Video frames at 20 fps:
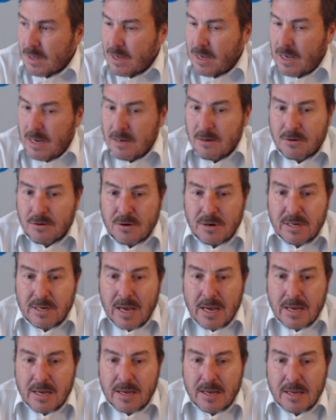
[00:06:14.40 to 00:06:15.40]

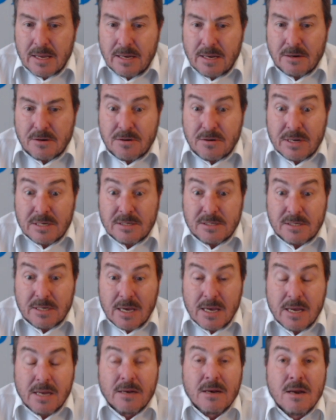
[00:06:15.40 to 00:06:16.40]
Increase
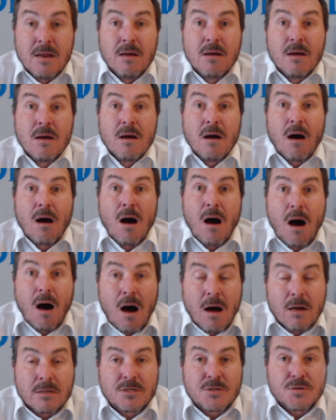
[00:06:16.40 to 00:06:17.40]
in
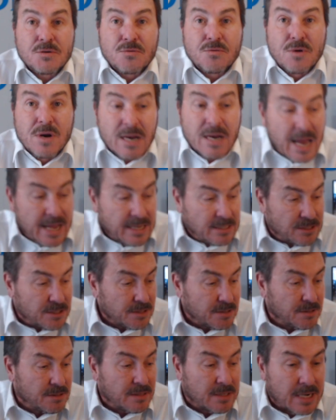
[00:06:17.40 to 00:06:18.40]

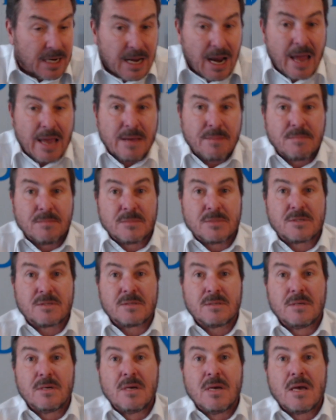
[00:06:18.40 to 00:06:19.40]
heart-related claims
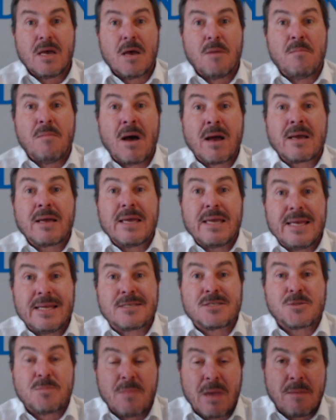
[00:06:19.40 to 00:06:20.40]
among
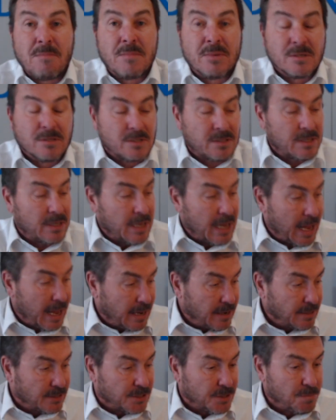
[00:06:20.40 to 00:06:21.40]
its members.
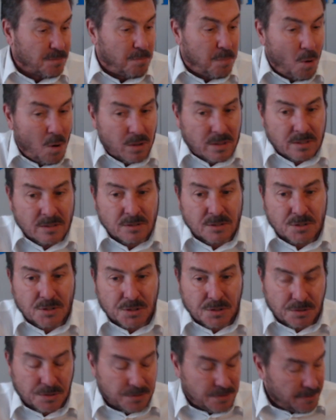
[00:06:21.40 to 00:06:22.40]
And it's important
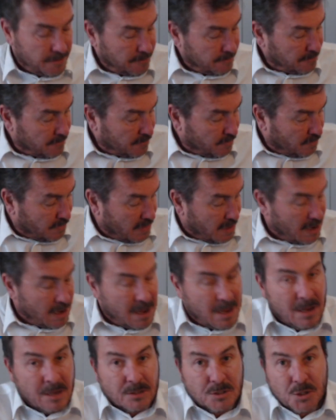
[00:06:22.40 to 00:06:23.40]
to
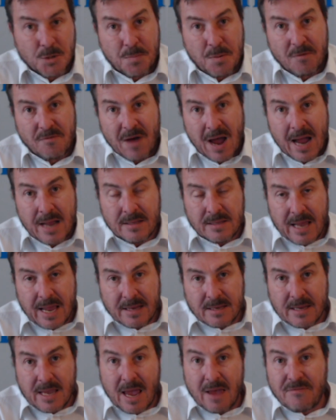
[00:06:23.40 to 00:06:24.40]
provide
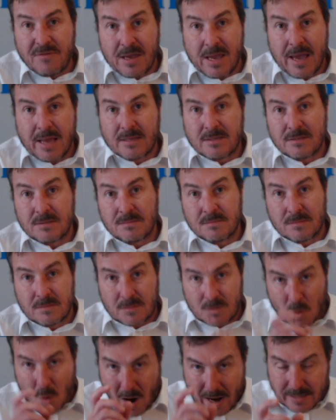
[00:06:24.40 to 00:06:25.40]
that caveat
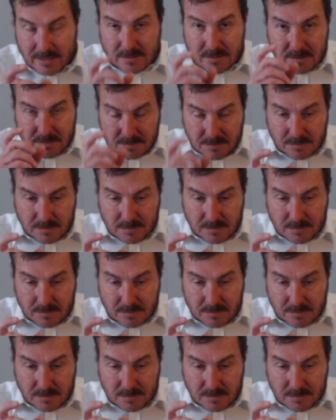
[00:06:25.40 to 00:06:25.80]
quite